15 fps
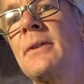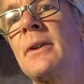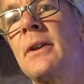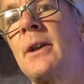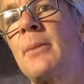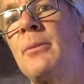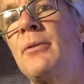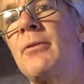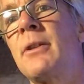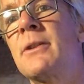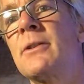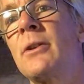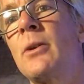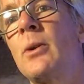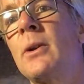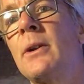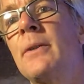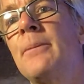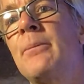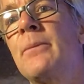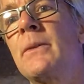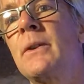a couple frets lower,
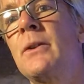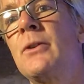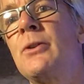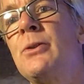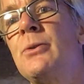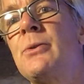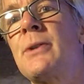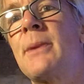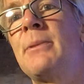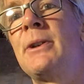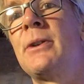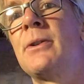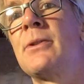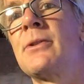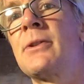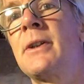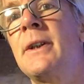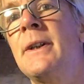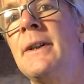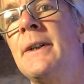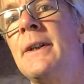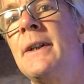2 semitones.
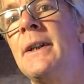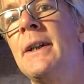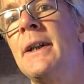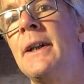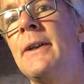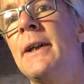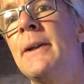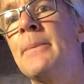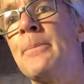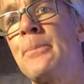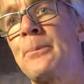And then